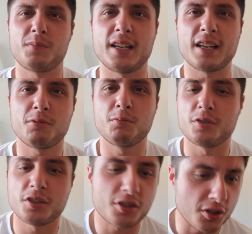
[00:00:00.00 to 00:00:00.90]
you know,
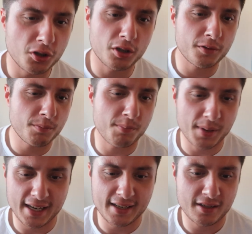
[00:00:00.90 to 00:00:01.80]
just a northern
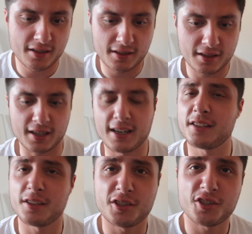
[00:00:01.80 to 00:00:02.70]
based
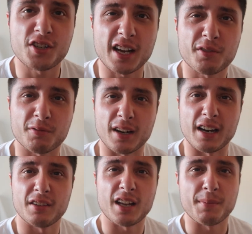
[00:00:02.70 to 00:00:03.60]
kind of channel, really.